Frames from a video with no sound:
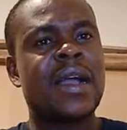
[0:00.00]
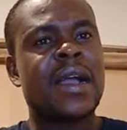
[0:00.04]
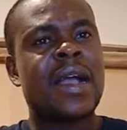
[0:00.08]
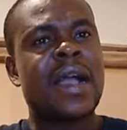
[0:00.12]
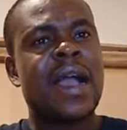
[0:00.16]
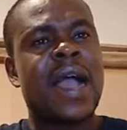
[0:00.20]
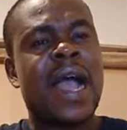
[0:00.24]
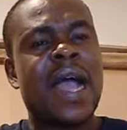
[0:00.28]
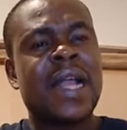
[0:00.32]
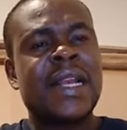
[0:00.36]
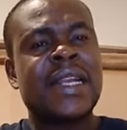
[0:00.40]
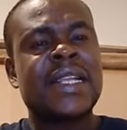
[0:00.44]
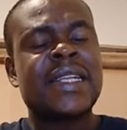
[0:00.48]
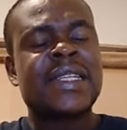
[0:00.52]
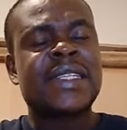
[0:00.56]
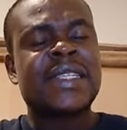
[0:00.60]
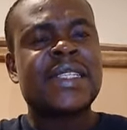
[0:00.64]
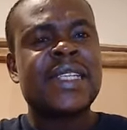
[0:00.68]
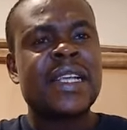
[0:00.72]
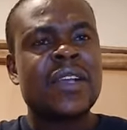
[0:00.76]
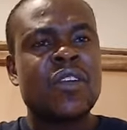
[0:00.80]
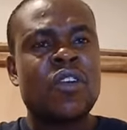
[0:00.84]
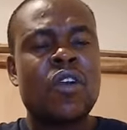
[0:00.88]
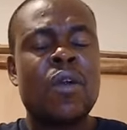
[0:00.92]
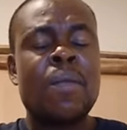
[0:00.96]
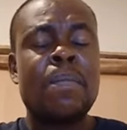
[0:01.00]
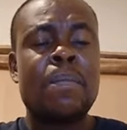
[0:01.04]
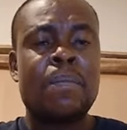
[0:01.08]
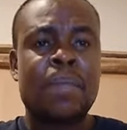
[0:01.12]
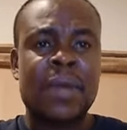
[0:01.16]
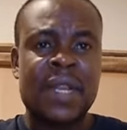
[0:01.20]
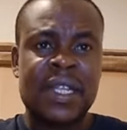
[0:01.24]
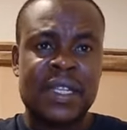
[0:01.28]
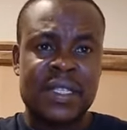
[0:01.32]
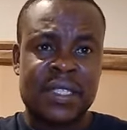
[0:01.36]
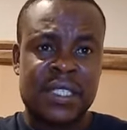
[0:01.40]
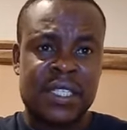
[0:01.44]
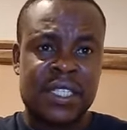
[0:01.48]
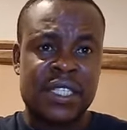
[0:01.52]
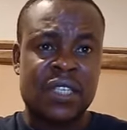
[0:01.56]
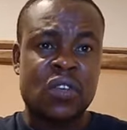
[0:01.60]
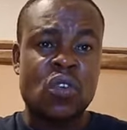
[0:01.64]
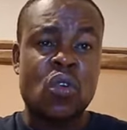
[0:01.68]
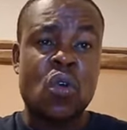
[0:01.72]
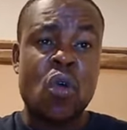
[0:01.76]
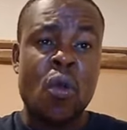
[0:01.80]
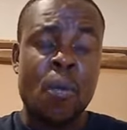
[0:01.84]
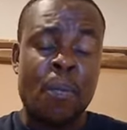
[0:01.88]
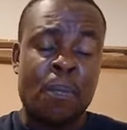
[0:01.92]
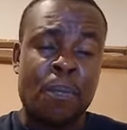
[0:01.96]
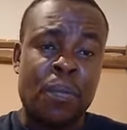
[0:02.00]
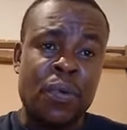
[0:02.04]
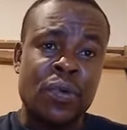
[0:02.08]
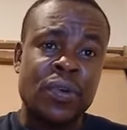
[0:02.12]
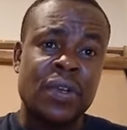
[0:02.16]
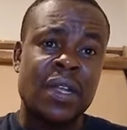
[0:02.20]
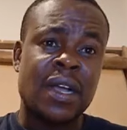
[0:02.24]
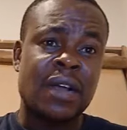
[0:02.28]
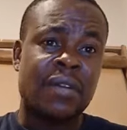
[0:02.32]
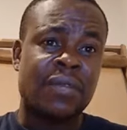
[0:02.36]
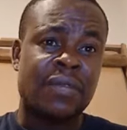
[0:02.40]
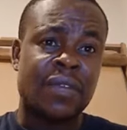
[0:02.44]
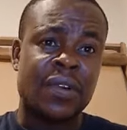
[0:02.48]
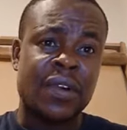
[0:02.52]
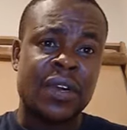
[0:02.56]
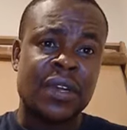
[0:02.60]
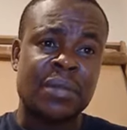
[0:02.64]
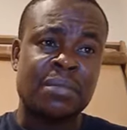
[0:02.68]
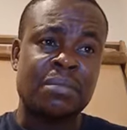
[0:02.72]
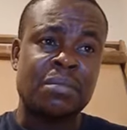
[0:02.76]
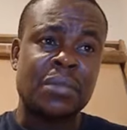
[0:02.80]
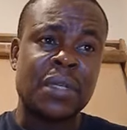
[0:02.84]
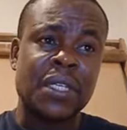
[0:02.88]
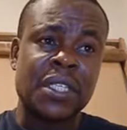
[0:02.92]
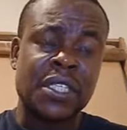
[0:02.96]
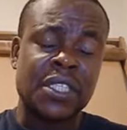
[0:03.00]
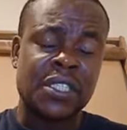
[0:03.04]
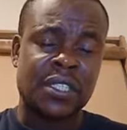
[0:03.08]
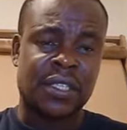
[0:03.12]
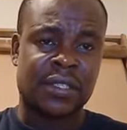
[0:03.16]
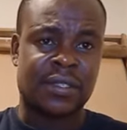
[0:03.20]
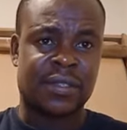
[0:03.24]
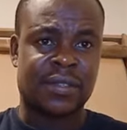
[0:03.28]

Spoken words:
And the second place she opened her foreign mission